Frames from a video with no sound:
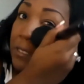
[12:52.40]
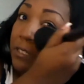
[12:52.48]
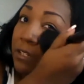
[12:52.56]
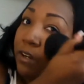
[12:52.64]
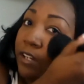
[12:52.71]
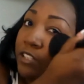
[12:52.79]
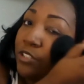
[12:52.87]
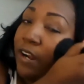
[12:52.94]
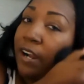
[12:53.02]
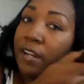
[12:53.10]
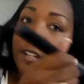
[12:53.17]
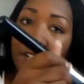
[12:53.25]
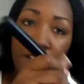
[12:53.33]
So I try
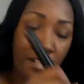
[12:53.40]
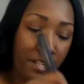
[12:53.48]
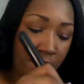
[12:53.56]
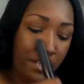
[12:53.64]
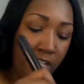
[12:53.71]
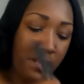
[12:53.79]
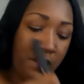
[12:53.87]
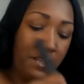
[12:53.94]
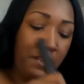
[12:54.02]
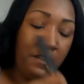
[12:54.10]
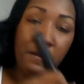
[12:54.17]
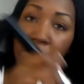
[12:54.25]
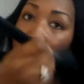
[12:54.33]
and
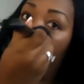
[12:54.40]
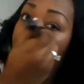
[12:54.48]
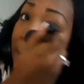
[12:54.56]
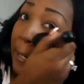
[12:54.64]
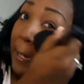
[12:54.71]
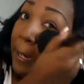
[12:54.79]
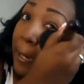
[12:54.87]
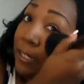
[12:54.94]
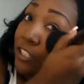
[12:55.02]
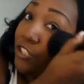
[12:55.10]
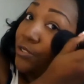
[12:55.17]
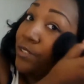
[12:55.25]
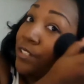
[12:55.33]
pay
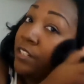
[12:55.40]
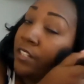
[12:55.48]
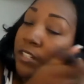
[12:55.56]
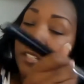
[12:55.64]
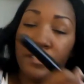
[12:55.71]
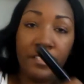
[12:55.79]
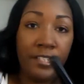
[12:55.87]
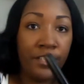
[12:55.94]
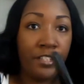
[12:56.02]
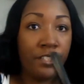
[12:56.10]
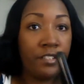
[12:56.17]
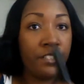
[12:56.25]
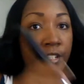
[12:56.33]
extra
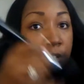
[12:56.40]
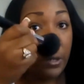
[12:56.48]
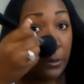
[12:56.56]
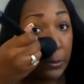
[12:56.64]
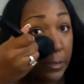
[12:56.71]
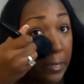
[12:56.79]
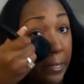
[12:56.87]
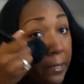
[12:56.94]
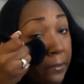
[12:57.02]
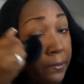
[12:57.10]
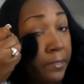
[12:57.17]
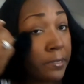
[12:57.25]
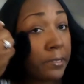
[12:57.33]
attention to those
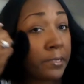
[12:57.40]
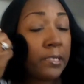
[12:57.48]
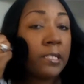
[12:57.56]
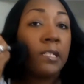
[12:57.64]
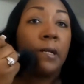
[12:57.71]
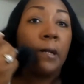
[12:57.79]
areas.